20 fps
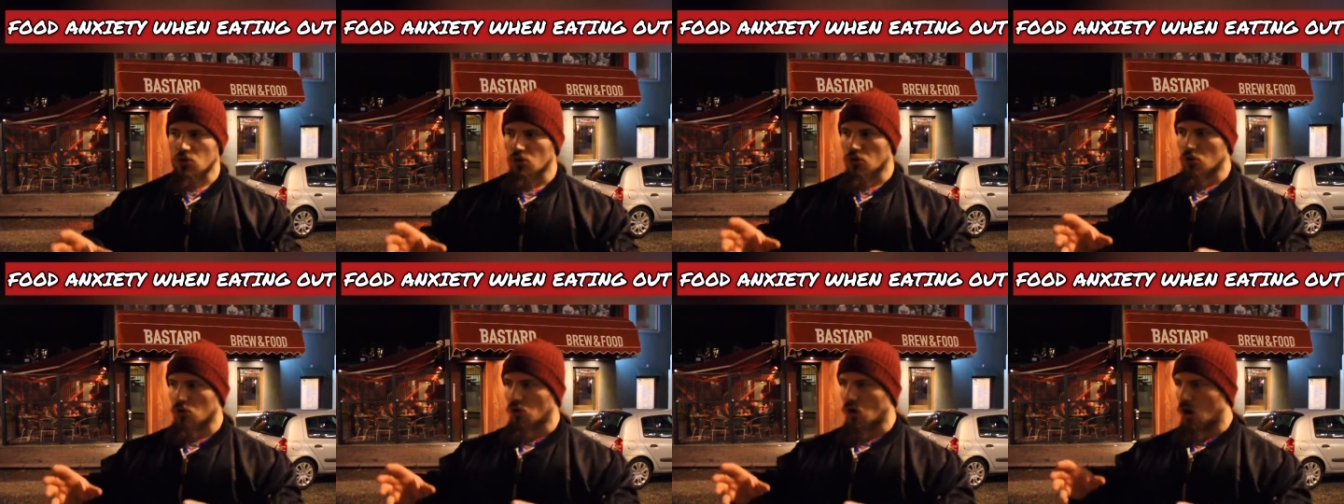
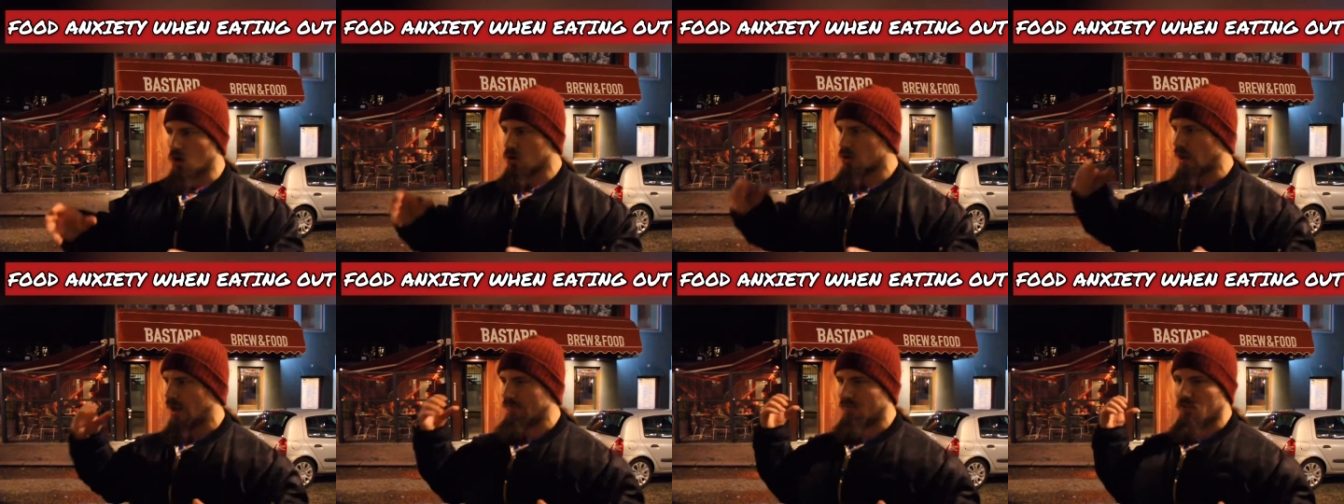or
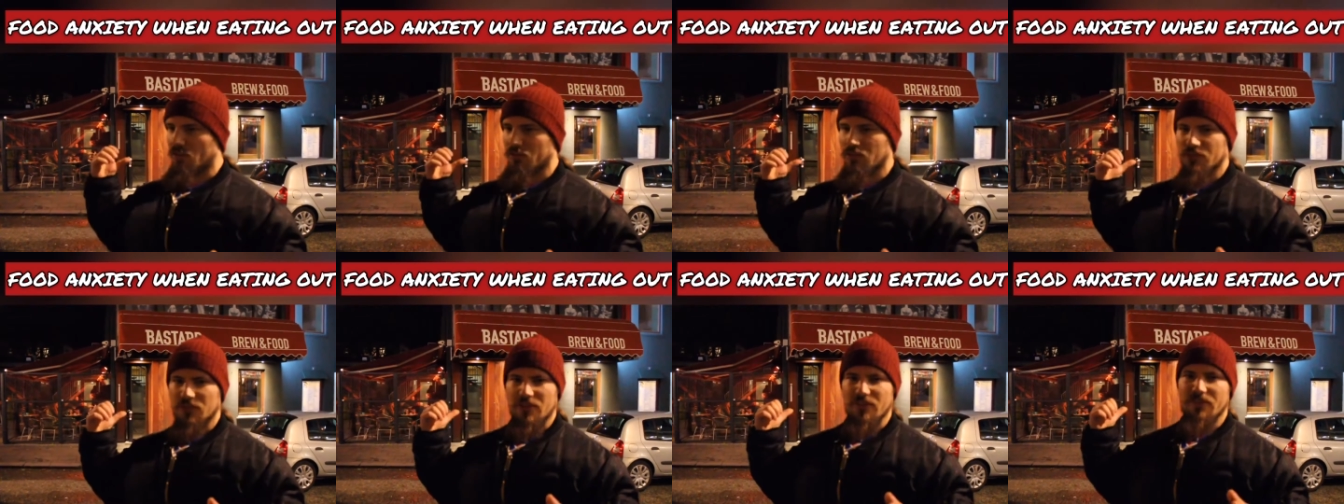I'm going to have
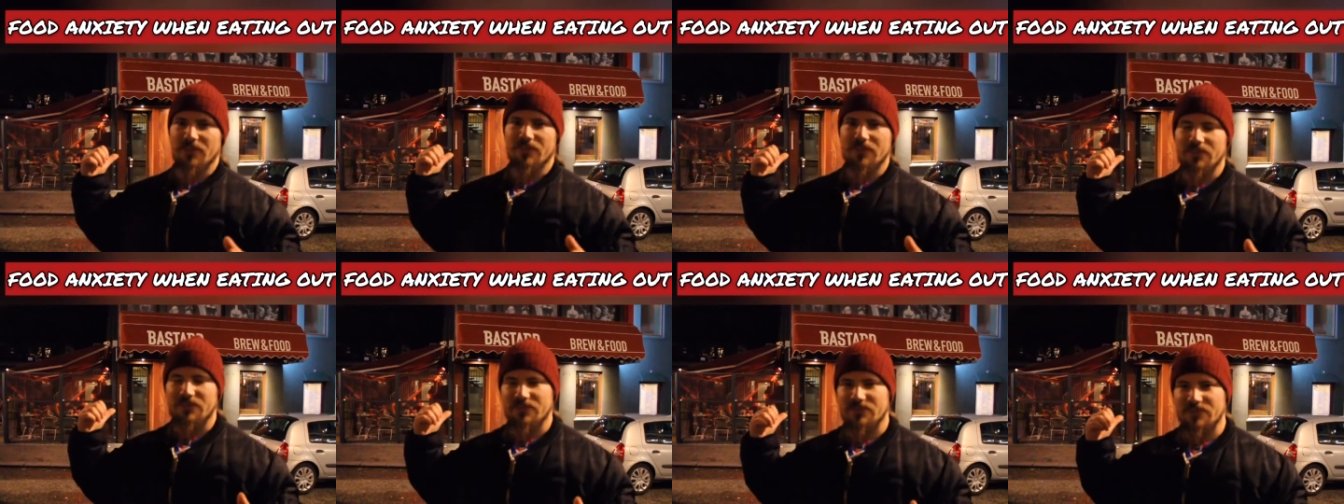a be
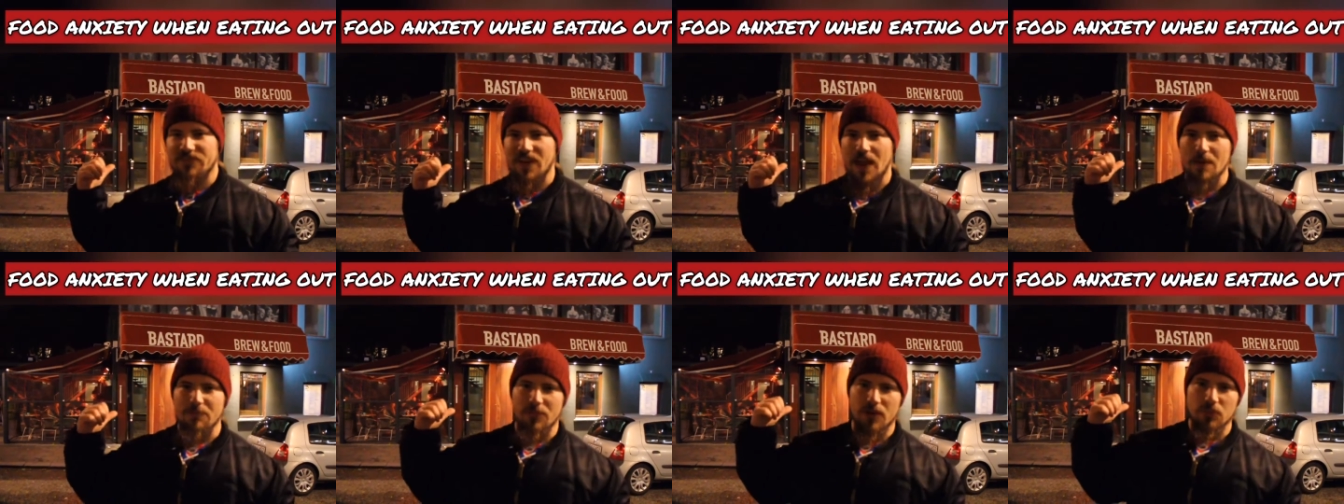
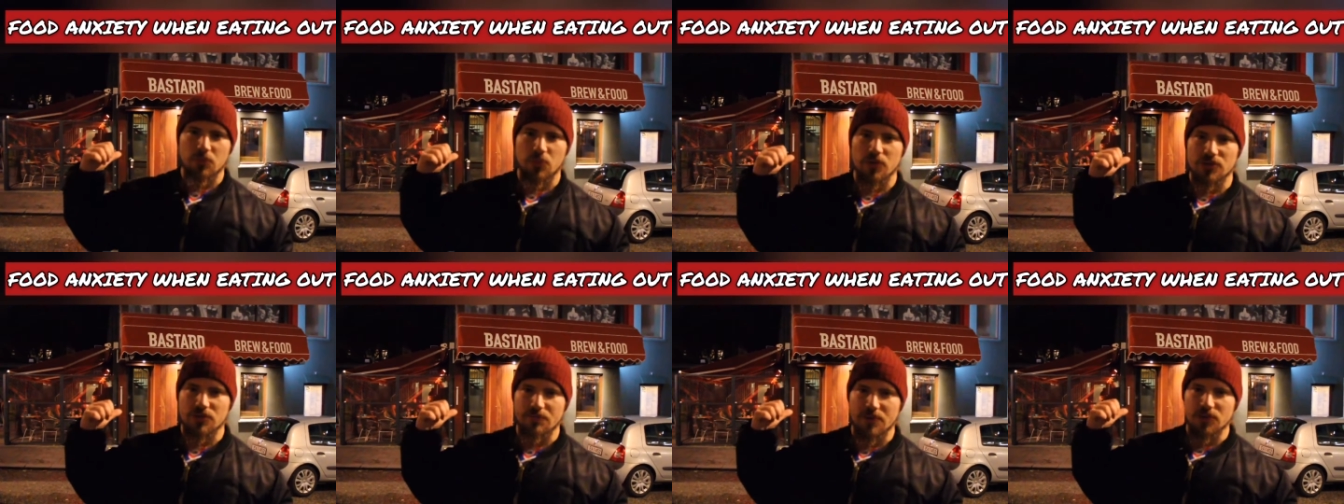
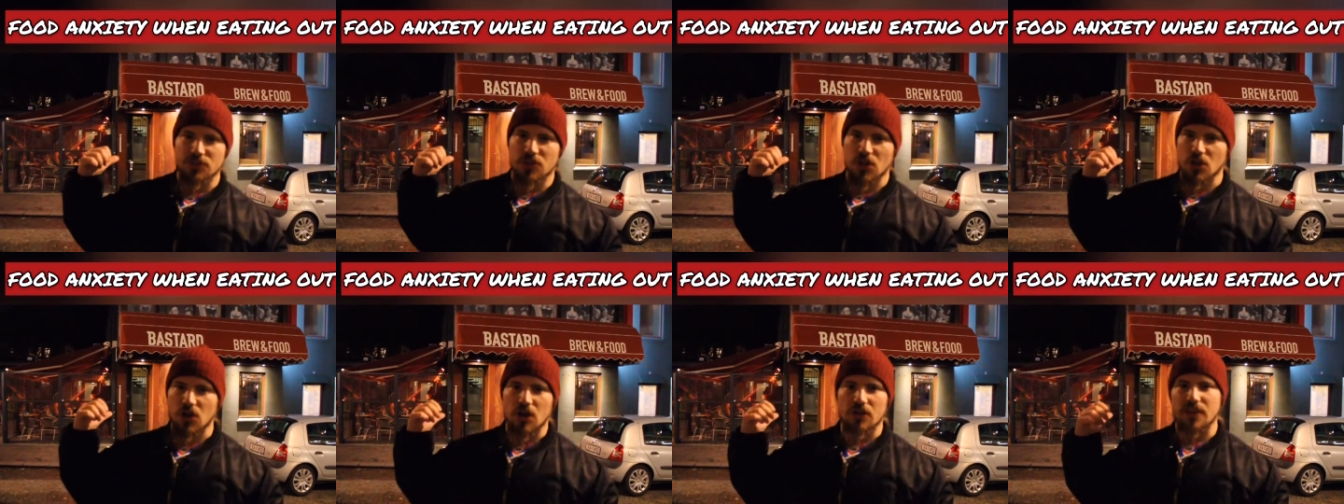flatbread with a bit
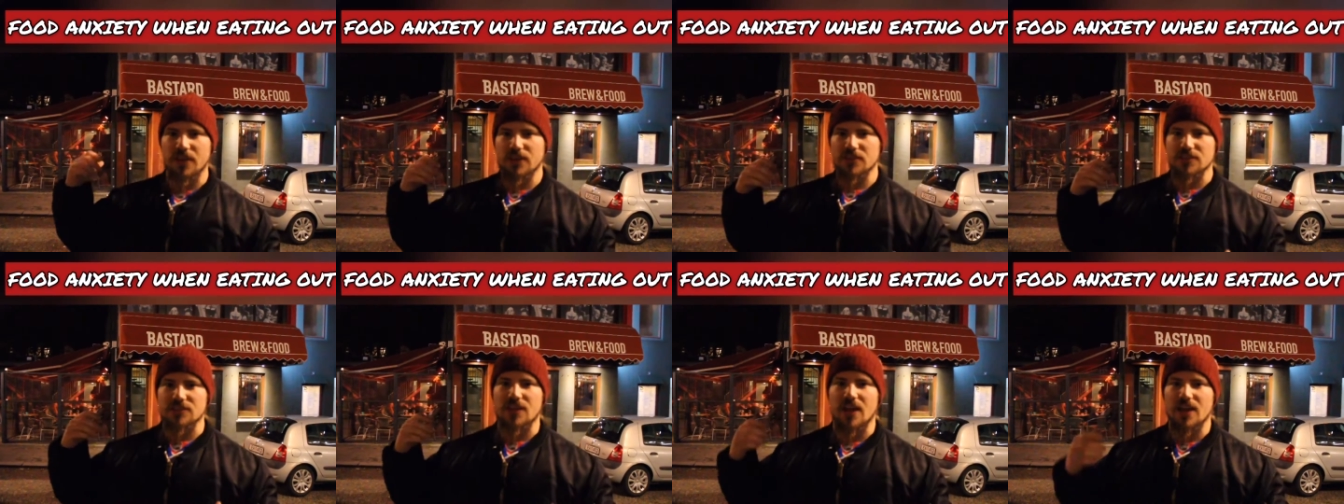of duck on
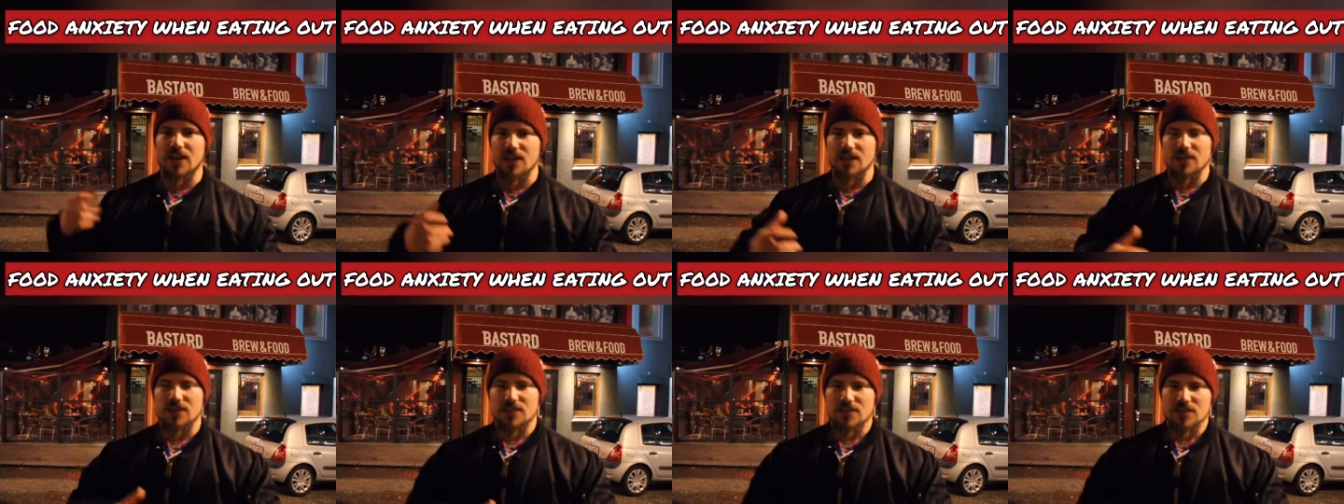it
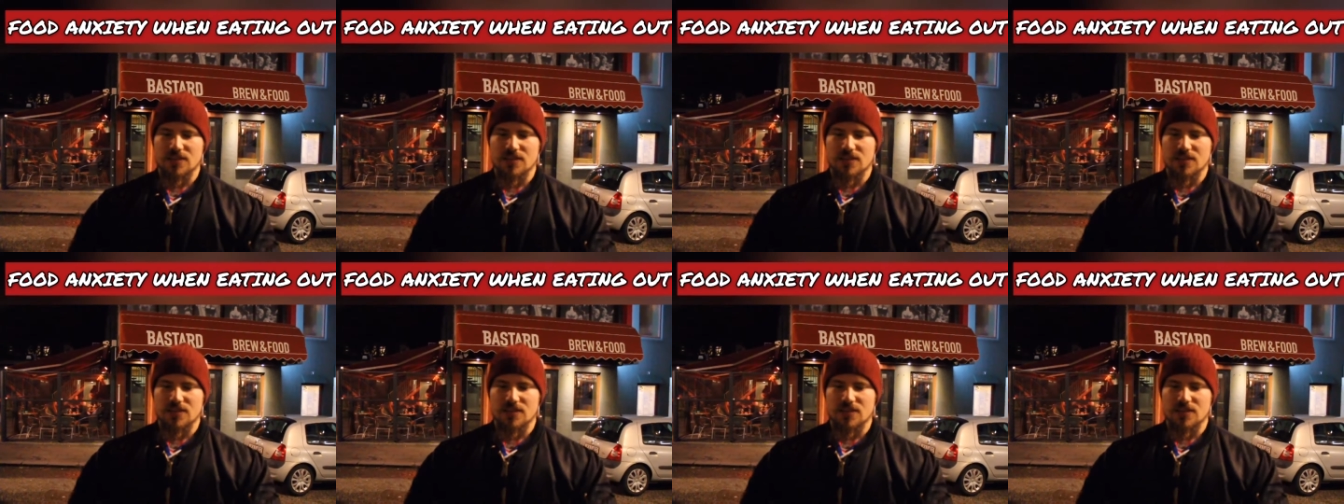today,